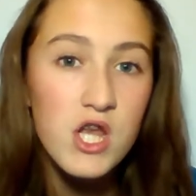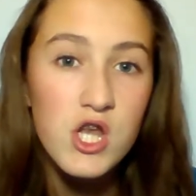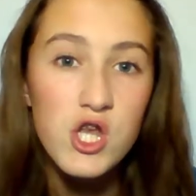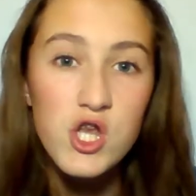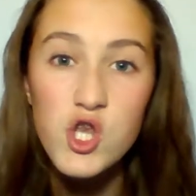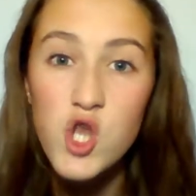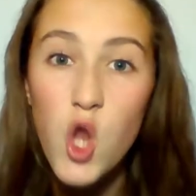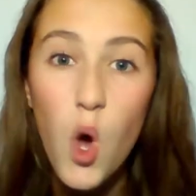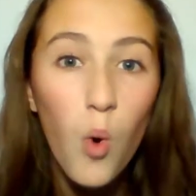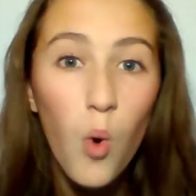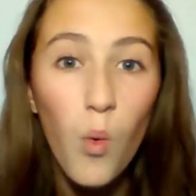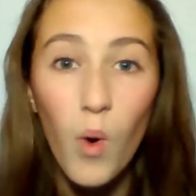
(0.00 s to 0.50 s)

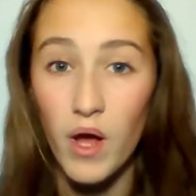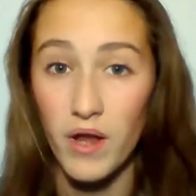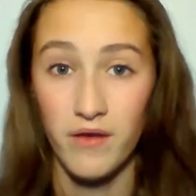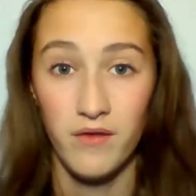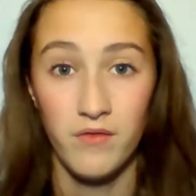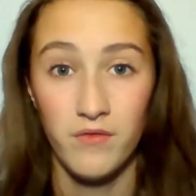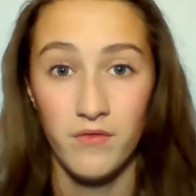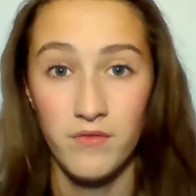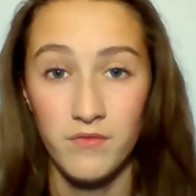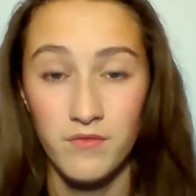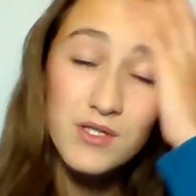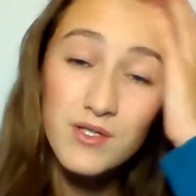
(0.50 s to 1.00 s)
No one.
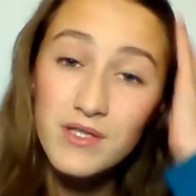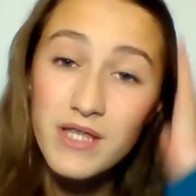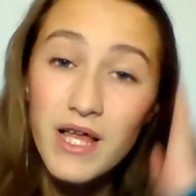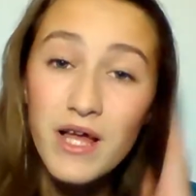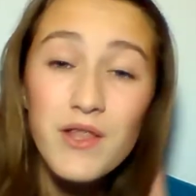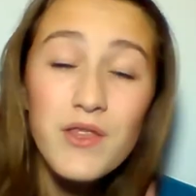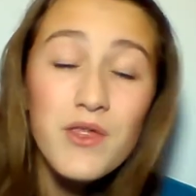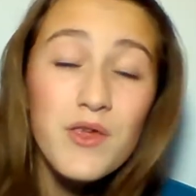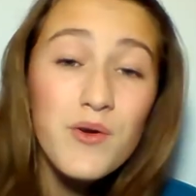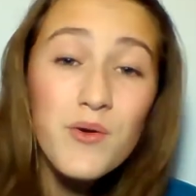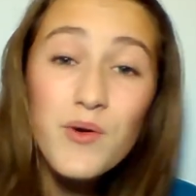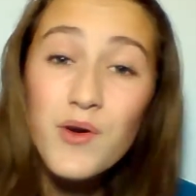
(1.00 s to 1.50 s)
Then
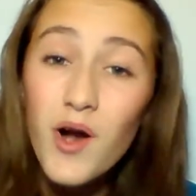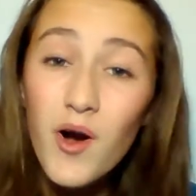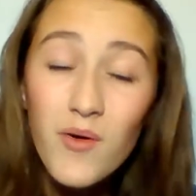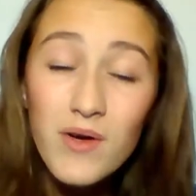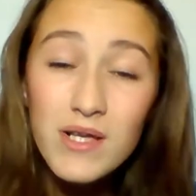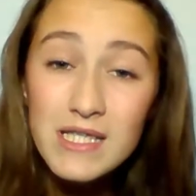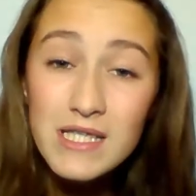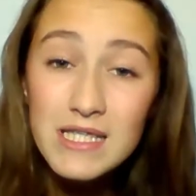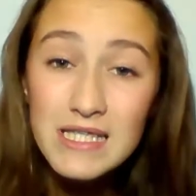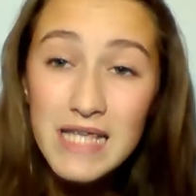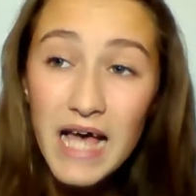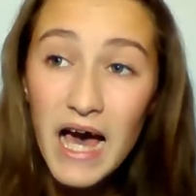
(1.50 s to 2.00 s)
you go
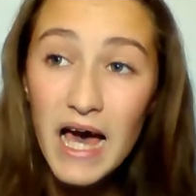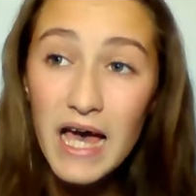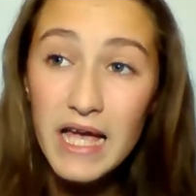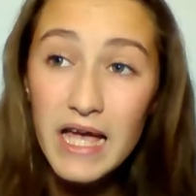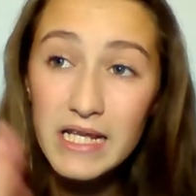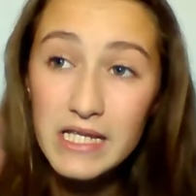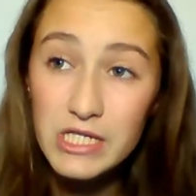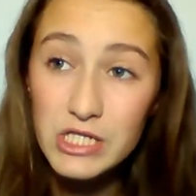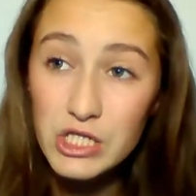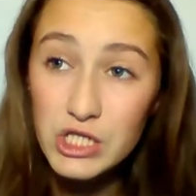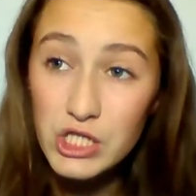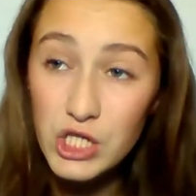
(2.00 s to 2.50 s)
inside.
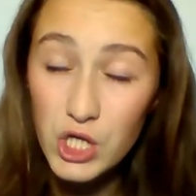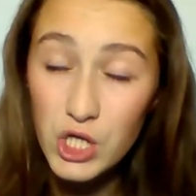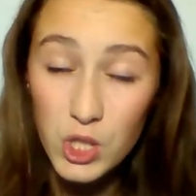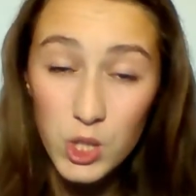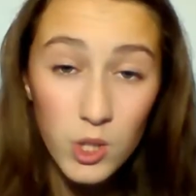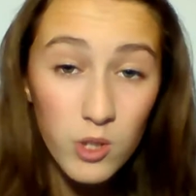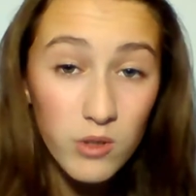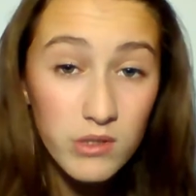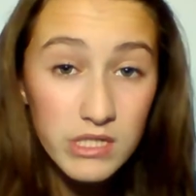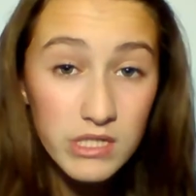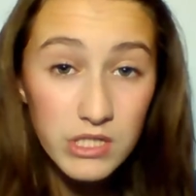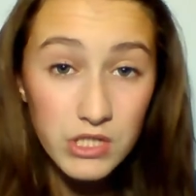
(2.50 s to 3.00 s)
She
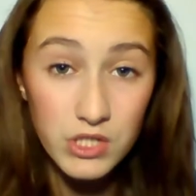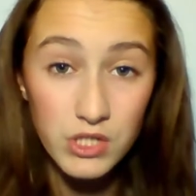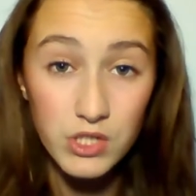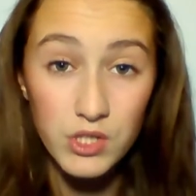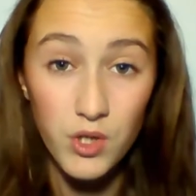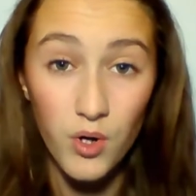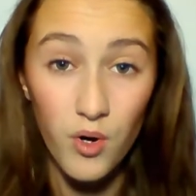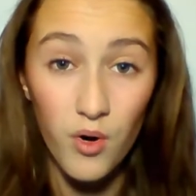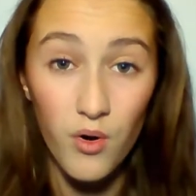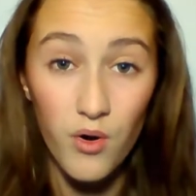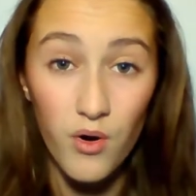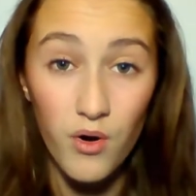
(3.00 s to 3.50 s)
closes the
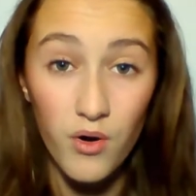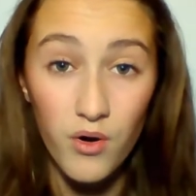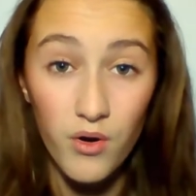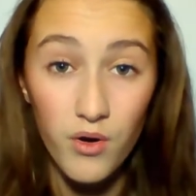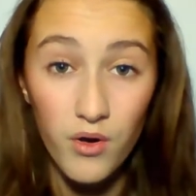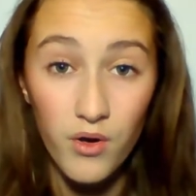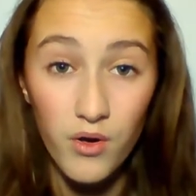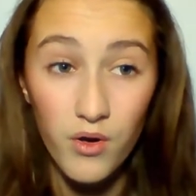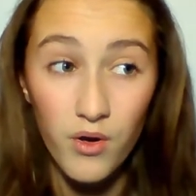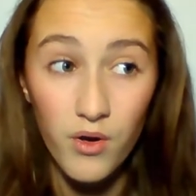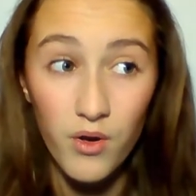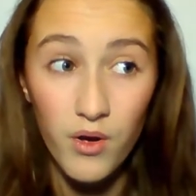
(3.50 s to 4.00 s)
door.
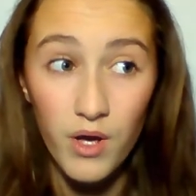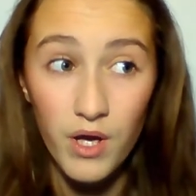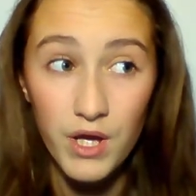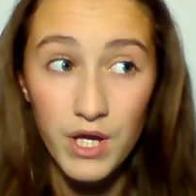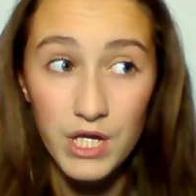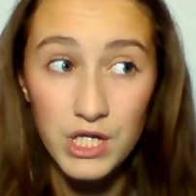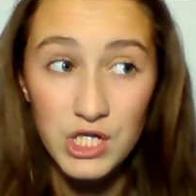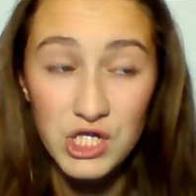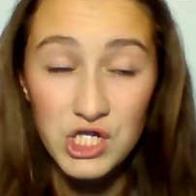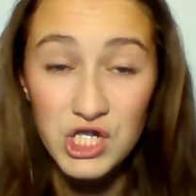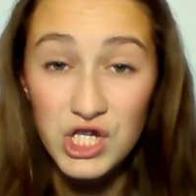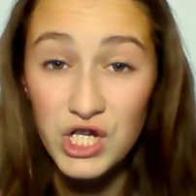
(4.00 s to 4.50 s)

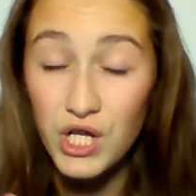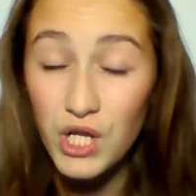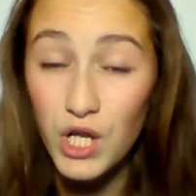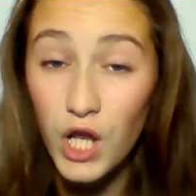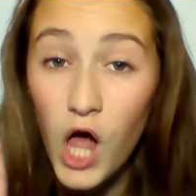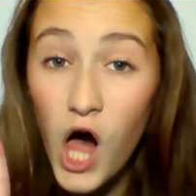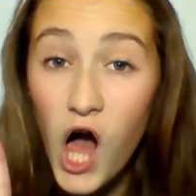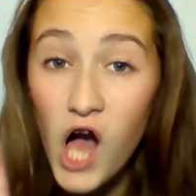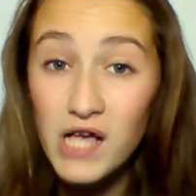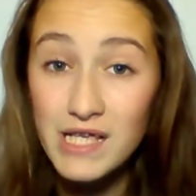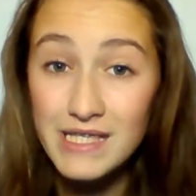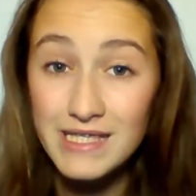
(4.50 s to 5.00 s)
She
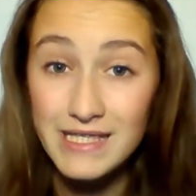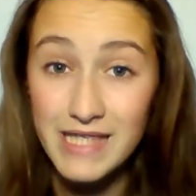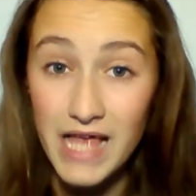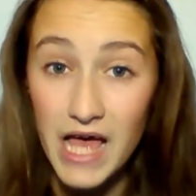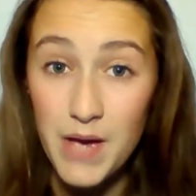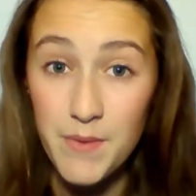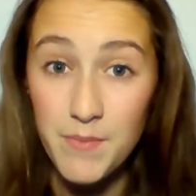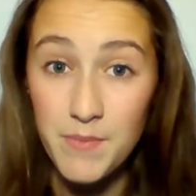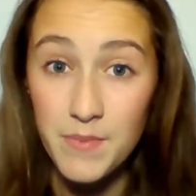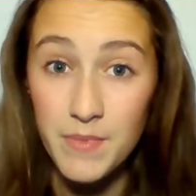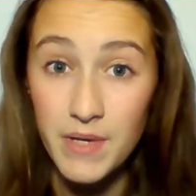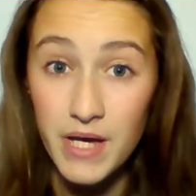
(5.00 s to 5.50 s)
locks them.
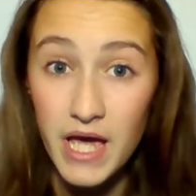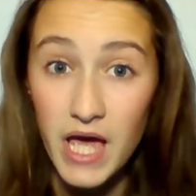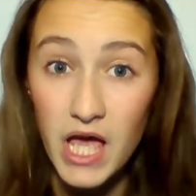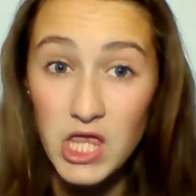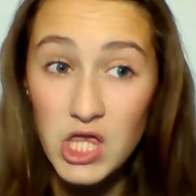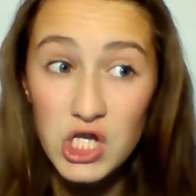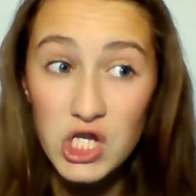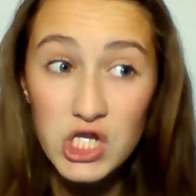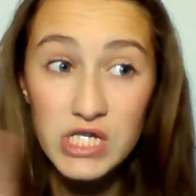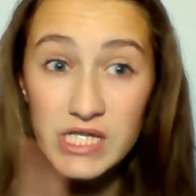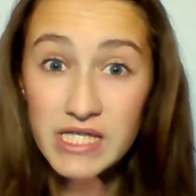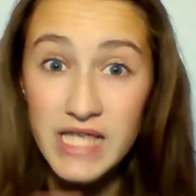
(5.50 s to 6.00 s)
And you are
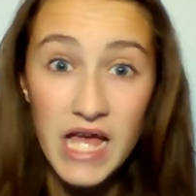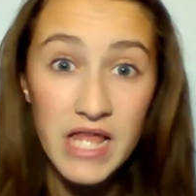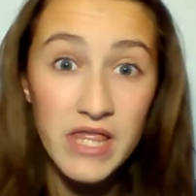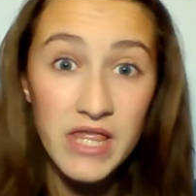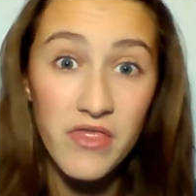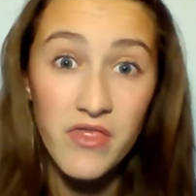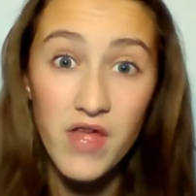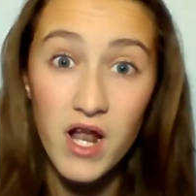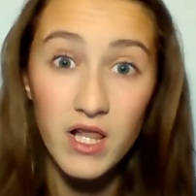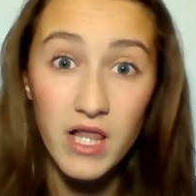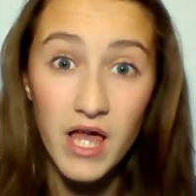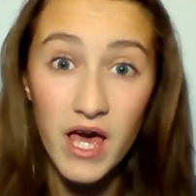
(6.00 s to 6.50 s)
just standing
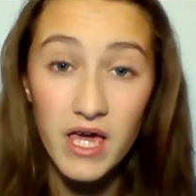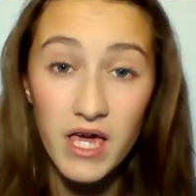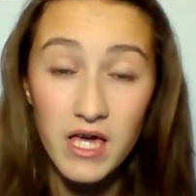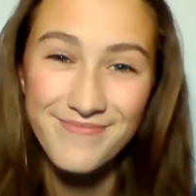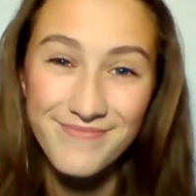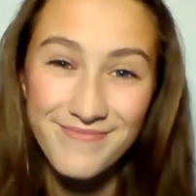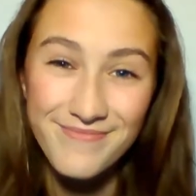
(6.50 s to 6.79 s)
there like,